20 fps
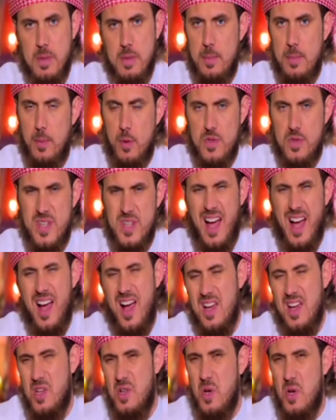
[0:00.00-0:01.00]
people say,
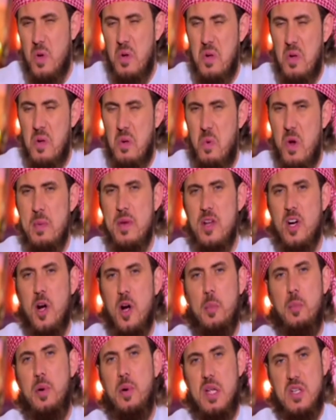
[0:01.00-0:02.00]
you know, women are
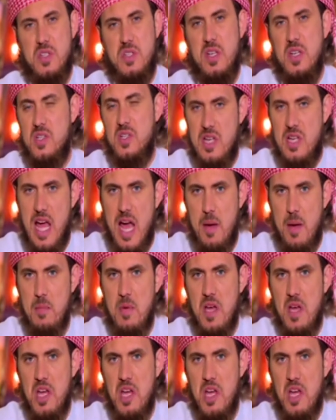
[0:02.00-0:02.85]
oppressed in Islam.